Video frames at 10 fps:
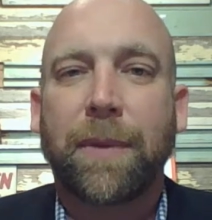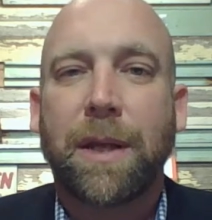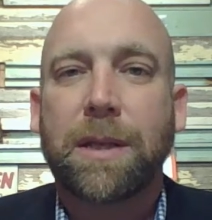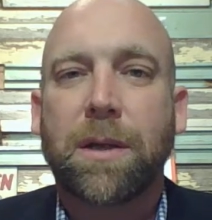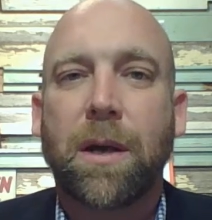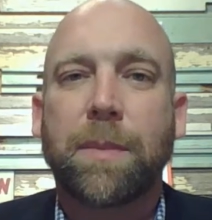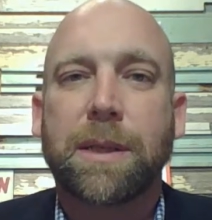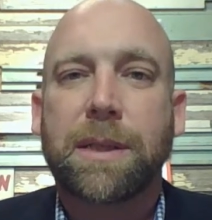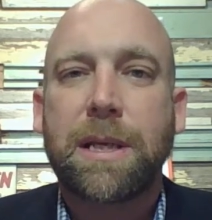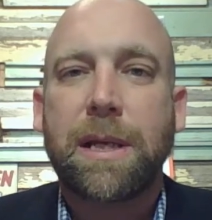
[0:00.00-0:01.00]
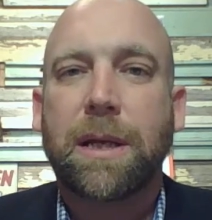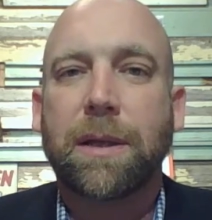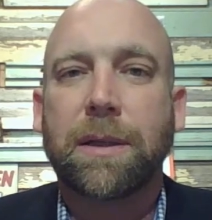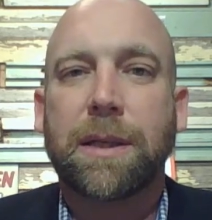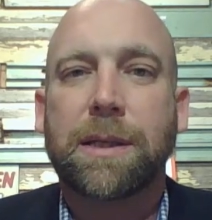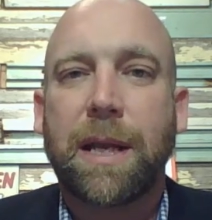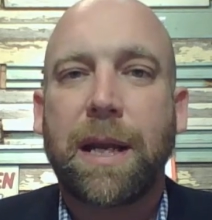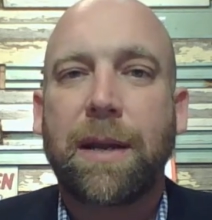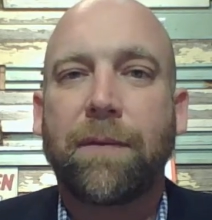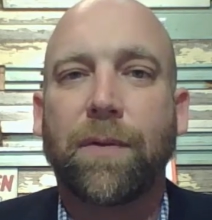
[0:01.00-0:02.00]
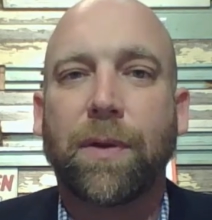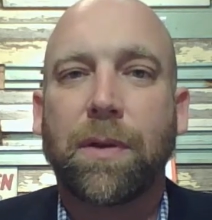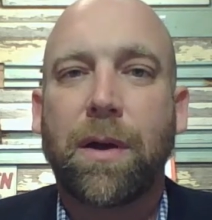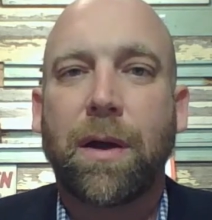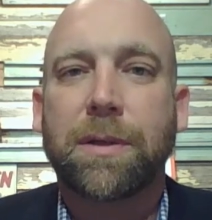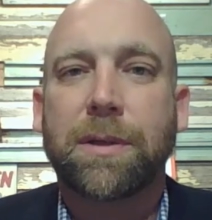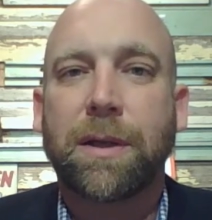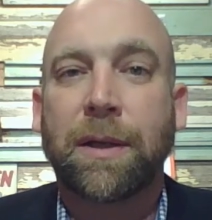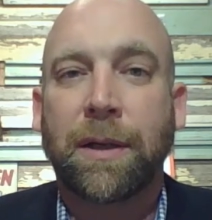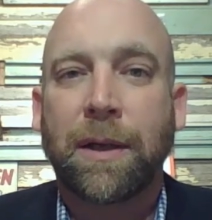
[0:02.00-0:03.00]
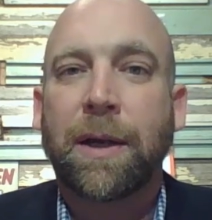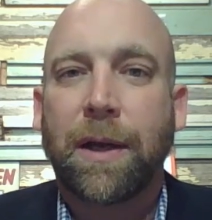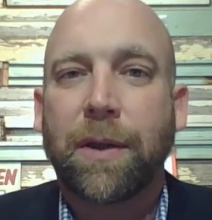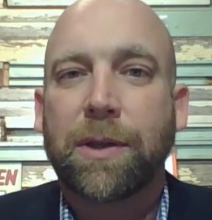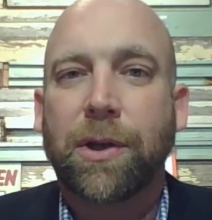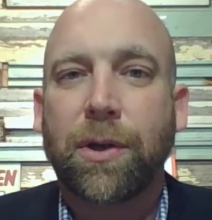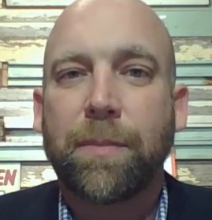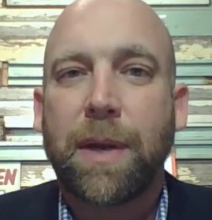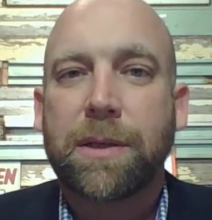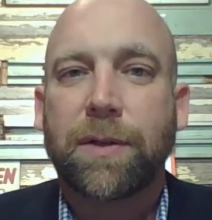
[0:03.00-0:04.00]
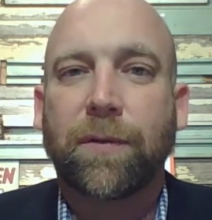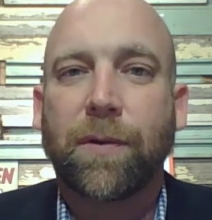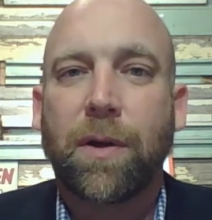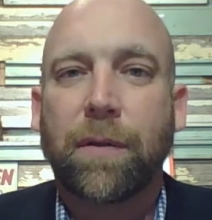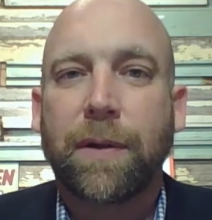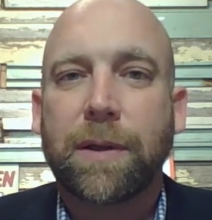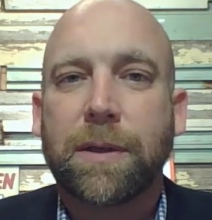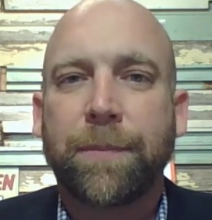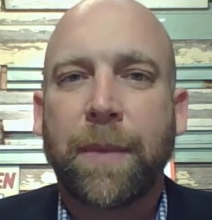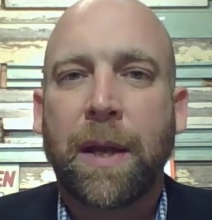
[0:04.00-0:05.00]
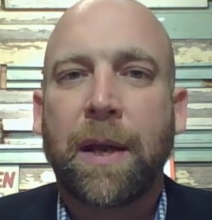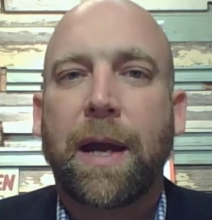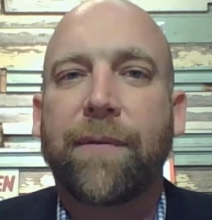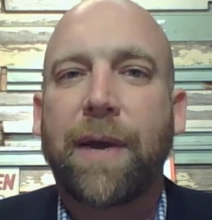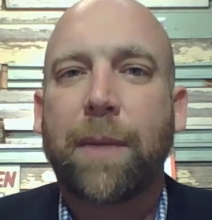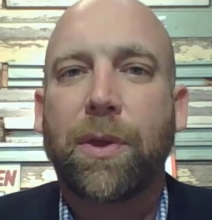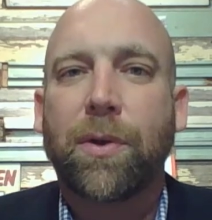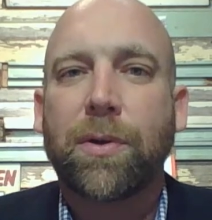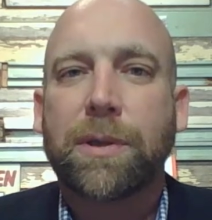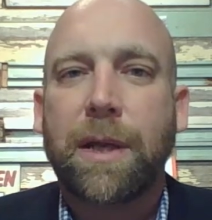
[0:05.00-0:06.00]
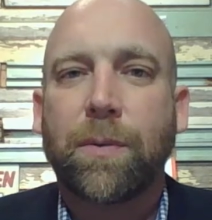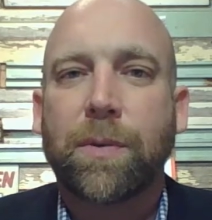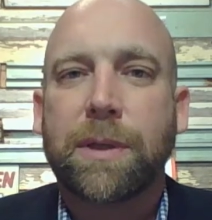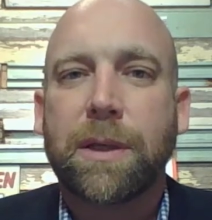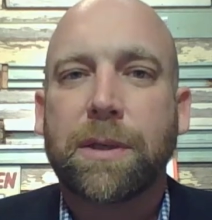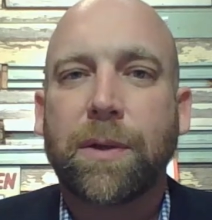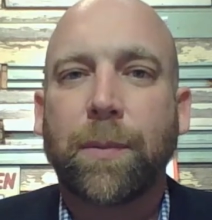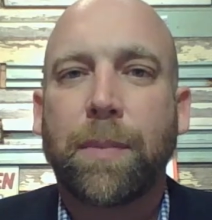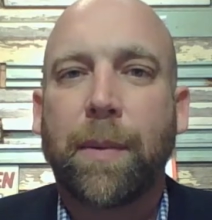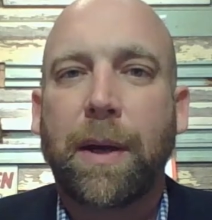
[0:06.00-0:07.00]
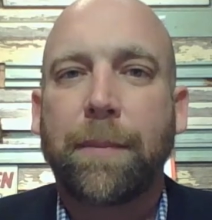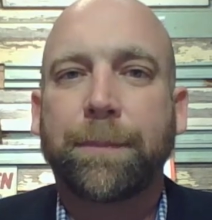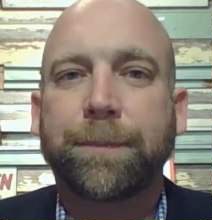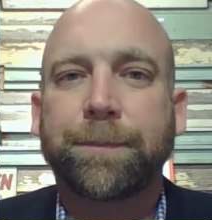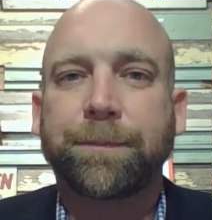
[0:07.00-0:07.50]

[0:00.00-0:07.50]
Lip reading: He's come to seek and to save the lost. That's a good message for all of us. Have a happy Thursday. We'll see you soon. Bye bye.